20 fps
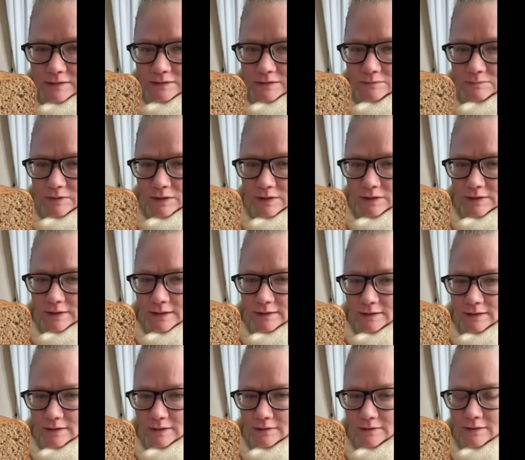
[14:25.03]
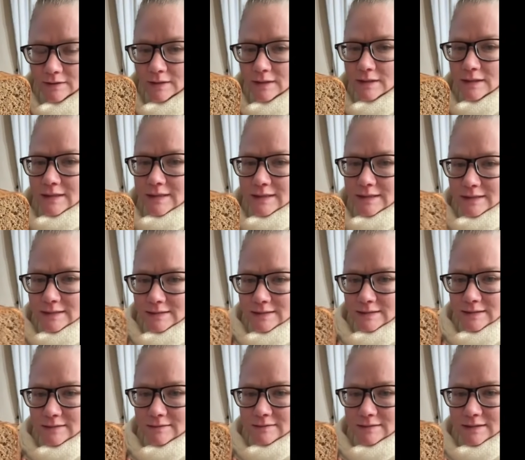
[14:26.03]
then smaller down here. This
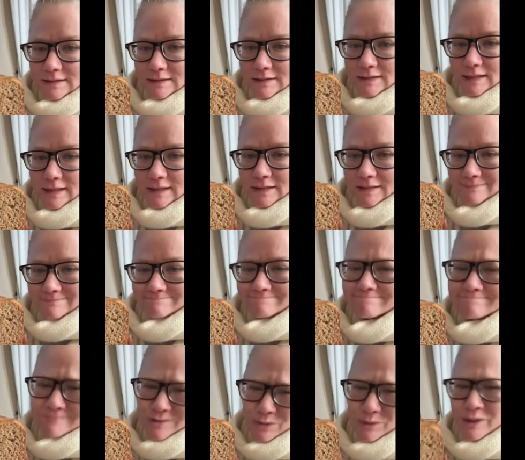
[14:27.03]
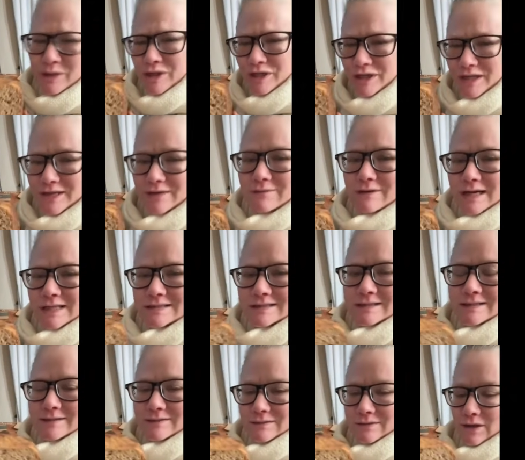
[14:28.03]
tells us that we could have let it rise
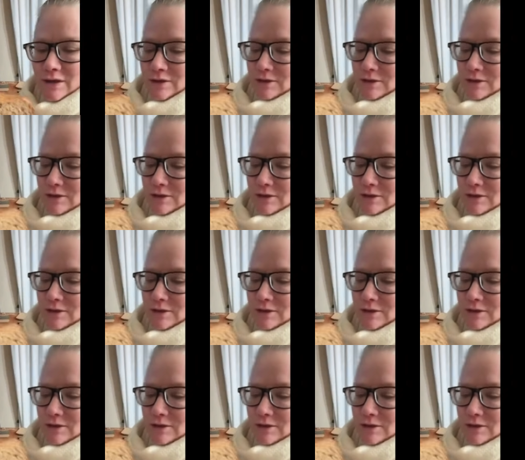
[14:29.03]
a little